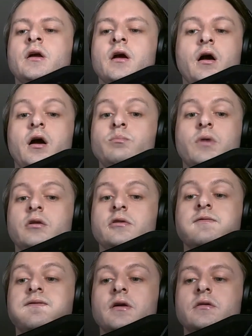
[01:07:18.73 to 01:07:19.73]
I'm not
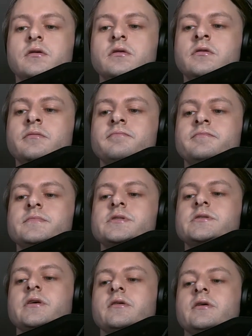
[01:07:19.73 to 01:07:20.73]
offended,
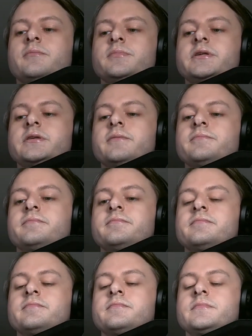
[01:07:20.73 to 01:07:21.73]
said Humpty
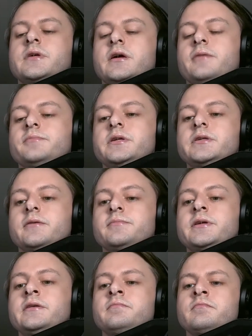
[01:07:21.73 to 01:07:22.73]

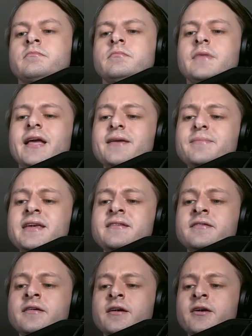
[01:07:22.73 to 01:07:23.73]
Dumpty. I mean,
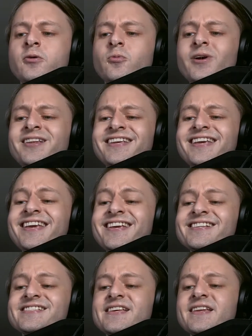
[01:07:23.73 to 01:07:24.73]
what
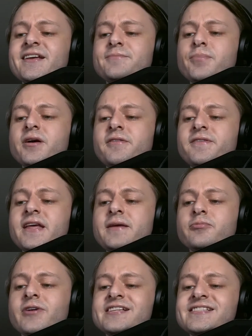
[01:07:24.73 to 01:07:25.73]
is an unbirthday
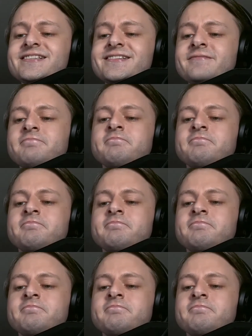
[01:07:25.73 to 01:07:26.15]
present?